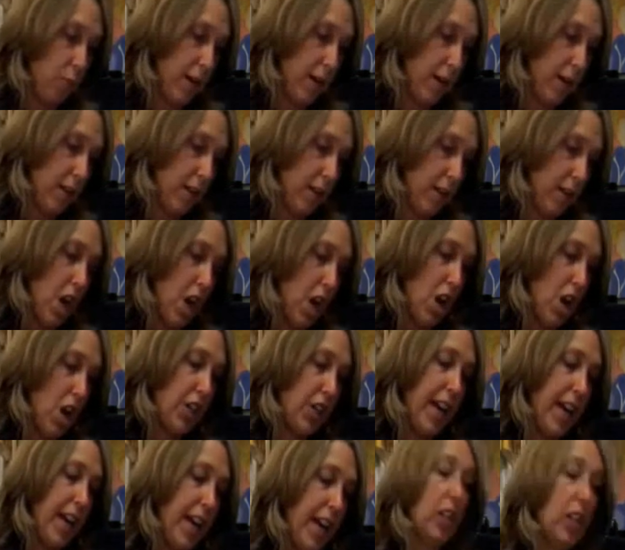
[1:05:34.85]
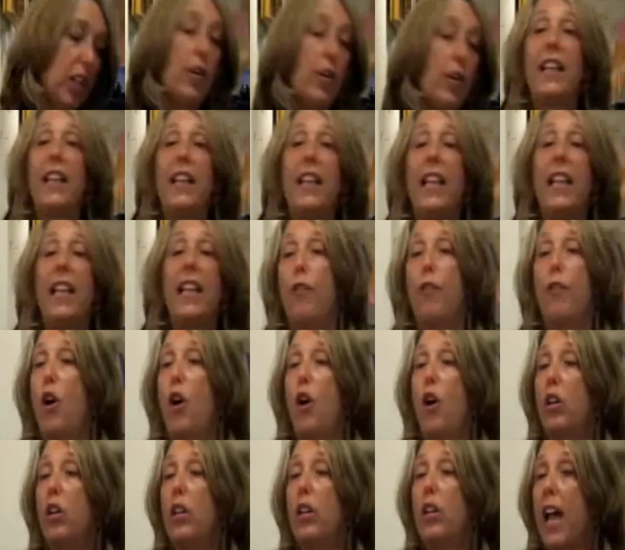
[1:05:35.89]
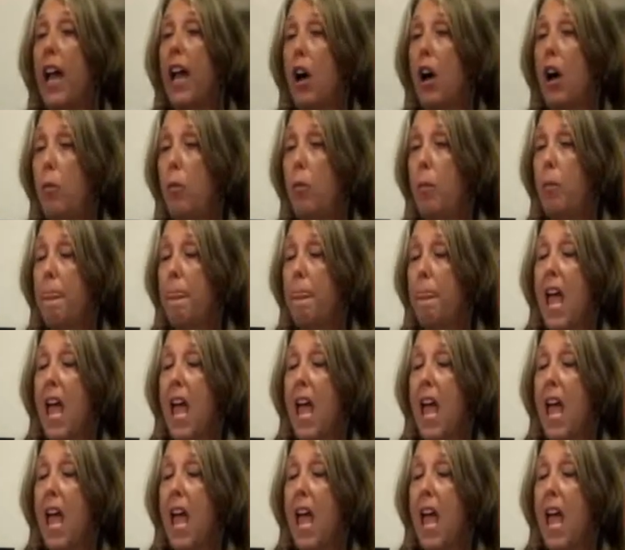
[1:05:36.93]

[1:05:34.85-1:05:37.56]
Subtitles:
else? She included Linguafolio.